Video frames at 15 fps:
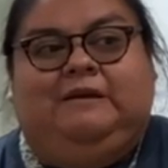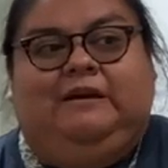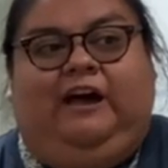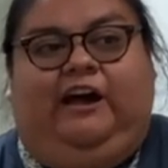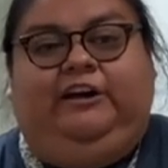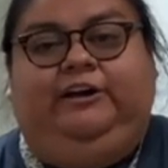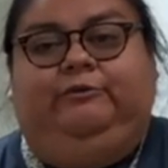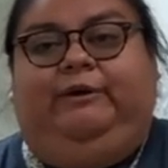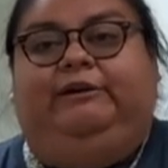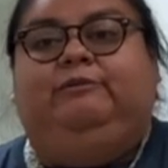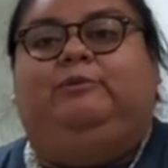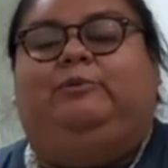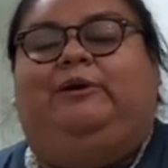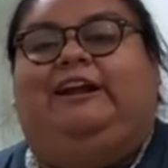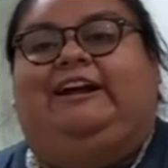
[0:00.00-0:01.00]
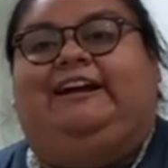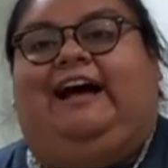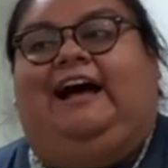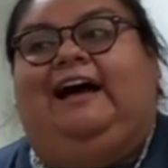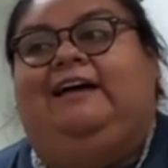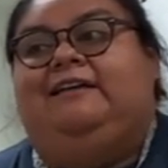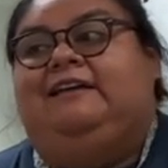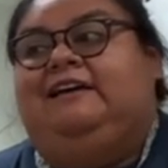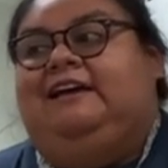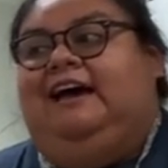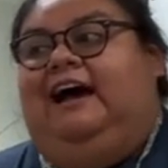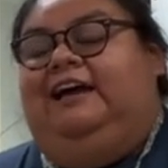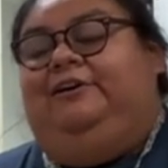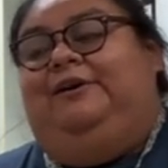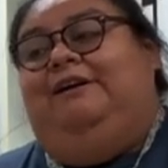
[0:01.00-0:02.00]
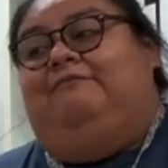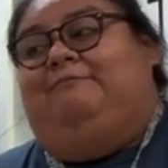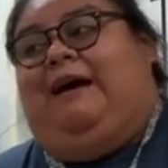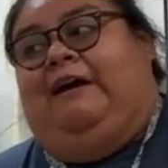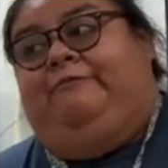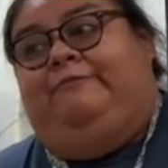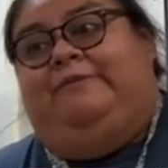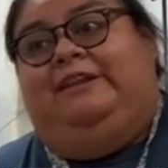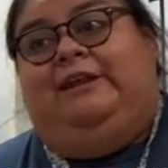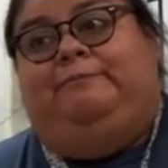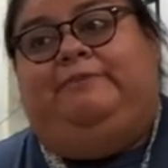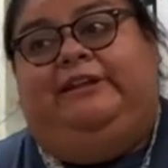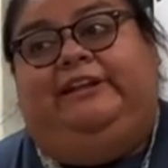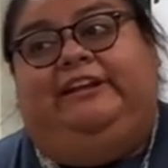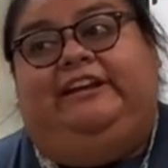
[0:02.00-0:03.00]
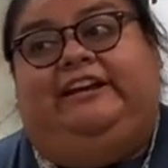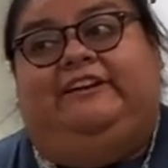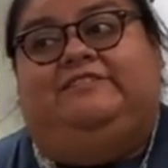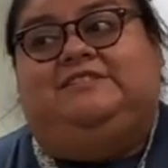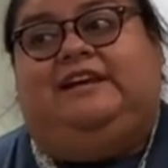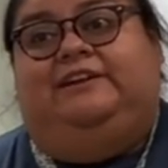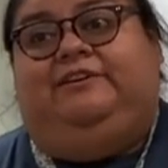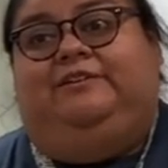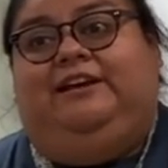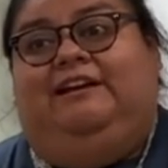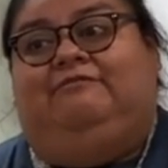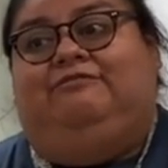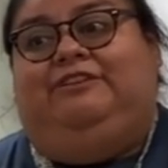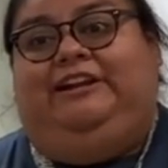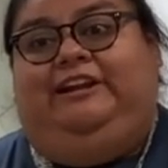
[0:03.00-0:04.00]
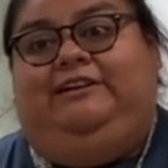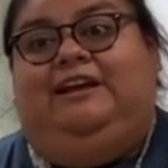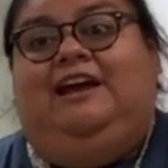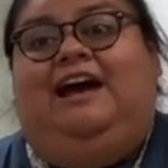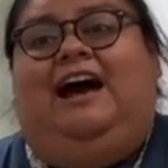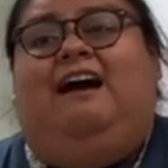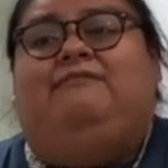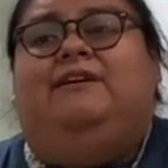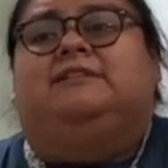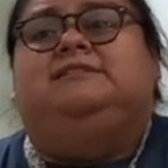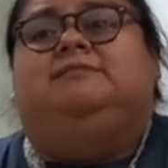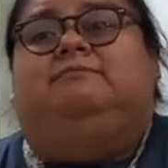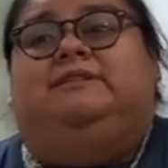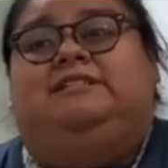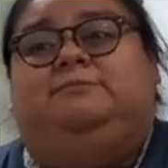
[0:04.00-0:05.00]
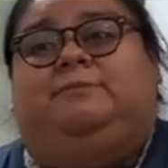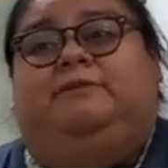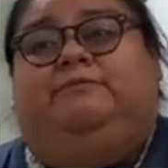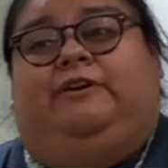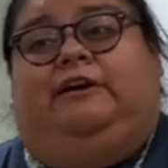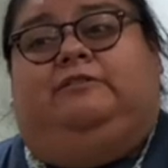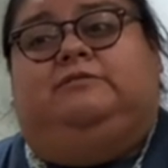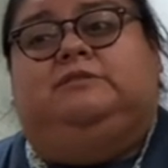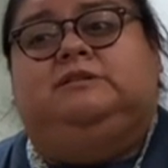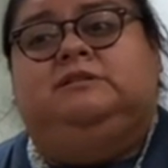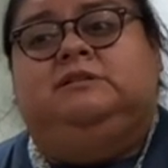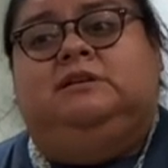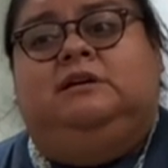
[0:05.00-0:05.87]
I'm gonna work with what I got. I don't have math manipulatives. I don't have reading. I found some whisper phones.